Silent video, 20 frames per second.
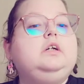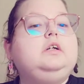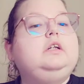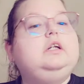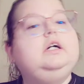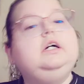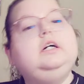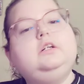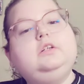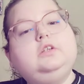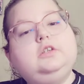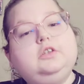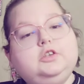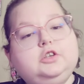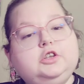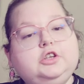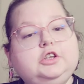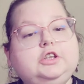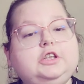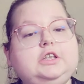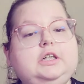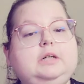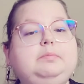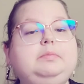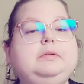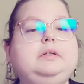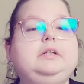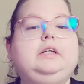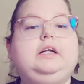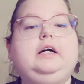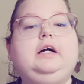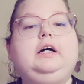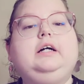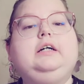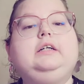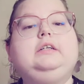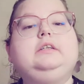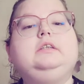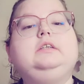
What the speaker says: Not grocery shopping, not.